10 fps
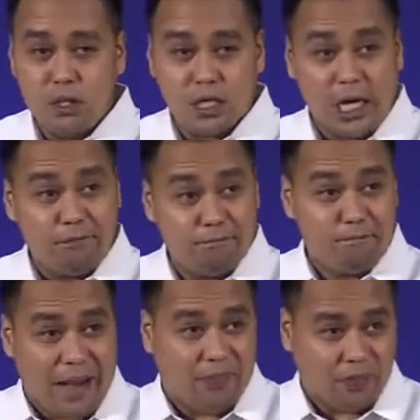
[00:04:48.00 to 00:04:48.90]
book of
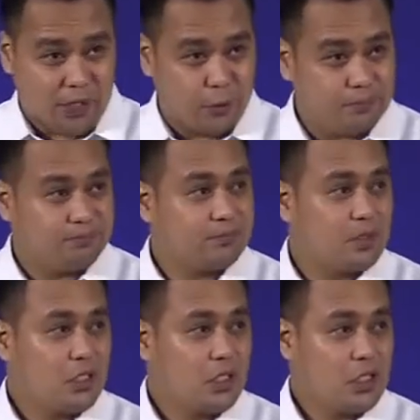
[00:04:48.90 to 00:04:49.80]
Matthew,
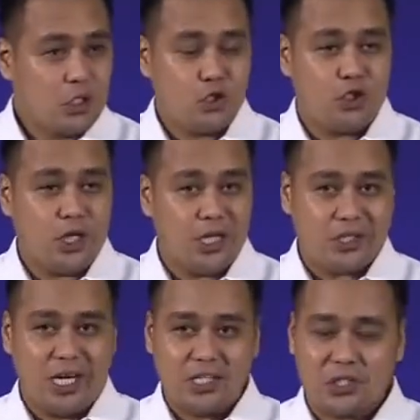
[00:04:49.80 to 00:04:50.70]

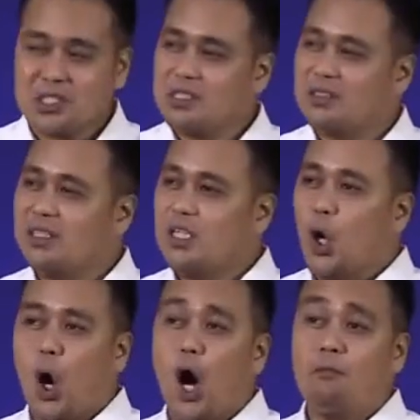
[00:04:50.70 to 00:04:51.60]
Jesus
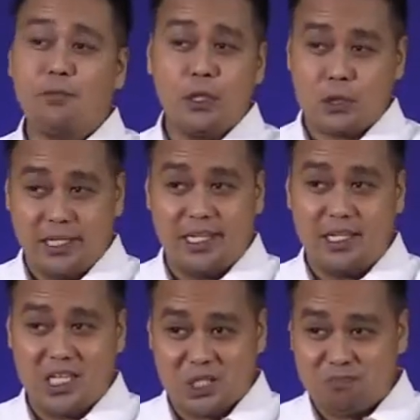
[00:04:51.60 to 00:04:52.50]
obviously
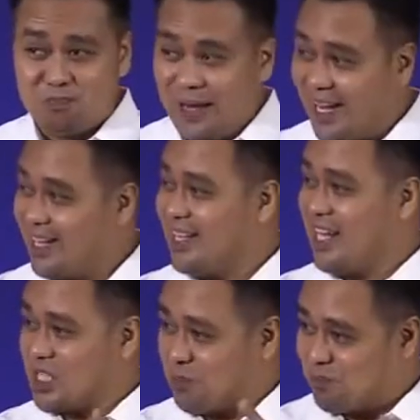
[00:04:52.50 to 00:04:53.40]
displayed
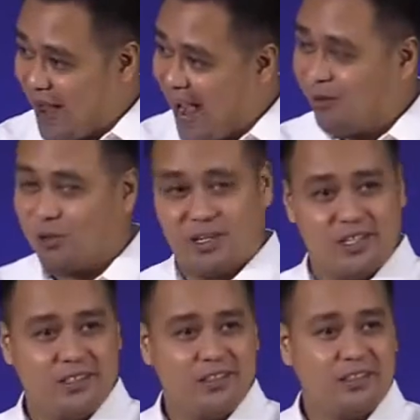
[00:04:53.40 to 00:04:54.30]
his
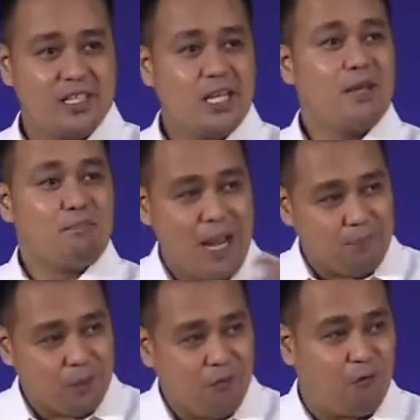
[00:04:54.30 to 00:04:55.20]
power by
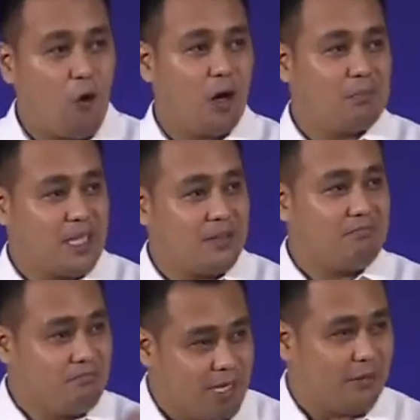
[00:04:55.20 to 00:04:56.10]

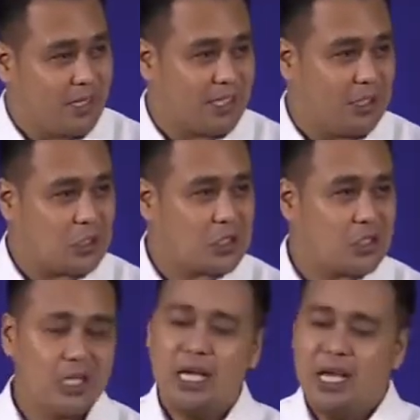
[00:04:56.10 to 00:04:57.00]
performing
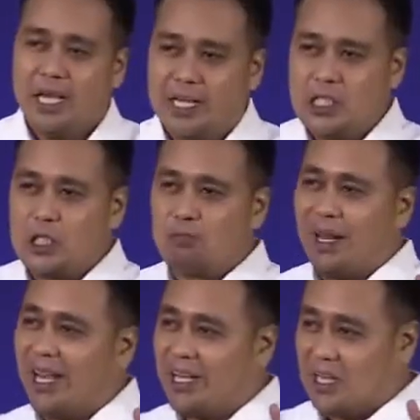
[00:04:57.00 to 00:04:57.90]
miracles. He
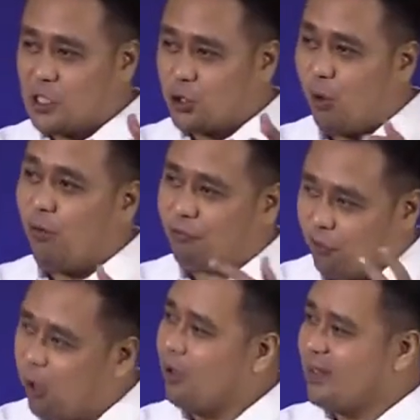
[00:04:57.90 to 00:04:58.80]
displayed his
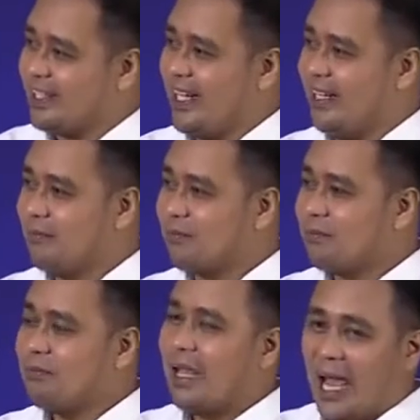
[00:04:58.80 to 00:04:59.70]
authority
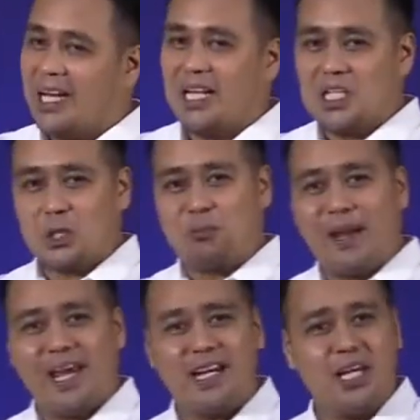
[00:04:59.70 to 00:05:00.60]
and he
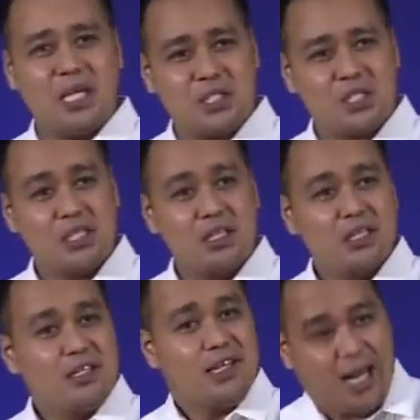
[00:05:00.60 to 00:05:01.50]
displayed his
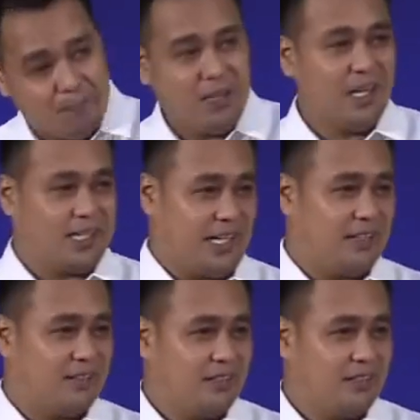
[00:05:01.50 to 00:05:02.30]
ability.